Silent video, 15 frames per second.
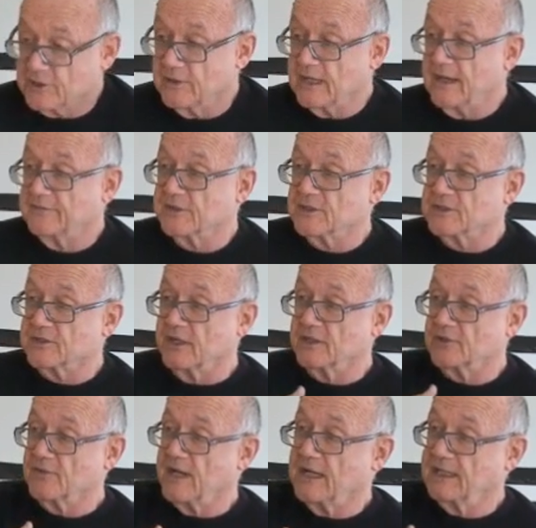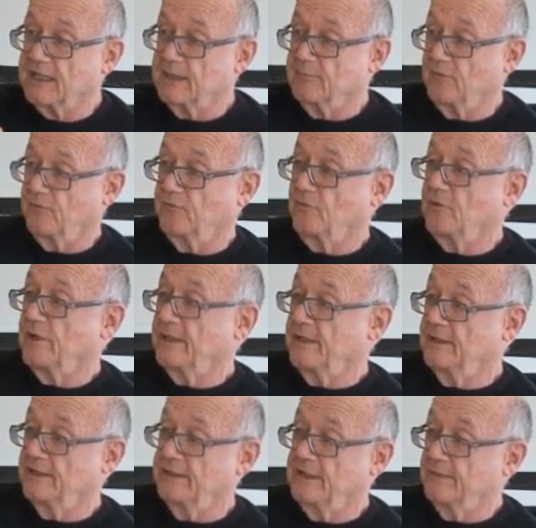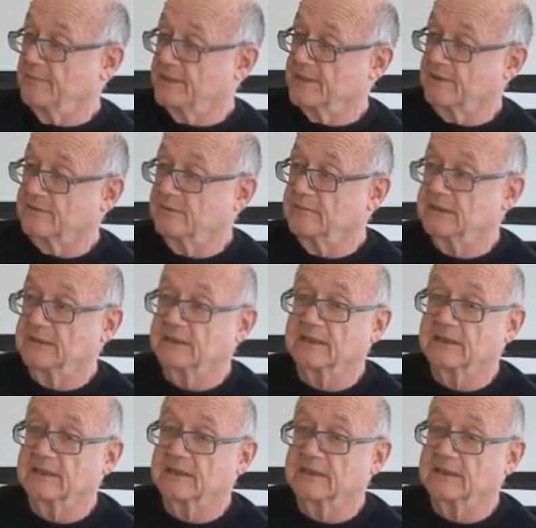you'd have to start tracking before it ended up as a criminal